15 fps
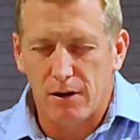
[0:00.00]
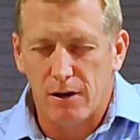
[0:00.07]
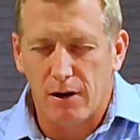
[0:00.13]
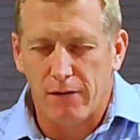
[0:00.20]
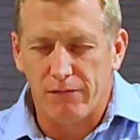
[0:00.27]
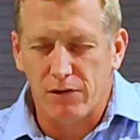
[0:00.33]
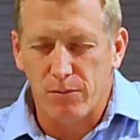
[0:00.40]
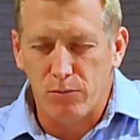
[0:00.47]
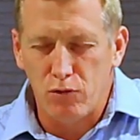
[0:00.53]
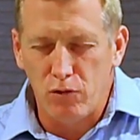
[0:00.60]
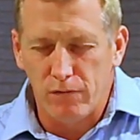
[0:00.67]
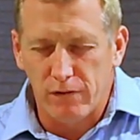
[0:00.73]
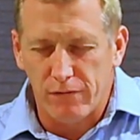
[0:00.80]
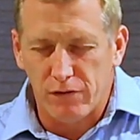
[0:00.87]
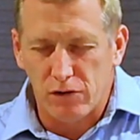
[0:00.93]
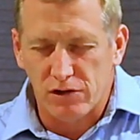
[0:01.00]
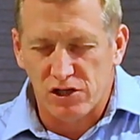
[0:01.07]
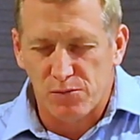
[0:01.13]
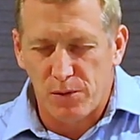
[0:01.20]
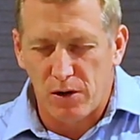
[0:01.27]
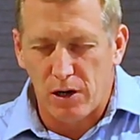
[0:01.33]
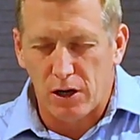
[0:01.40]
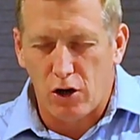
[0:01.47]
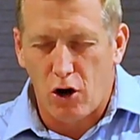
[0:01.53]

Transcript: of the move of your spirit.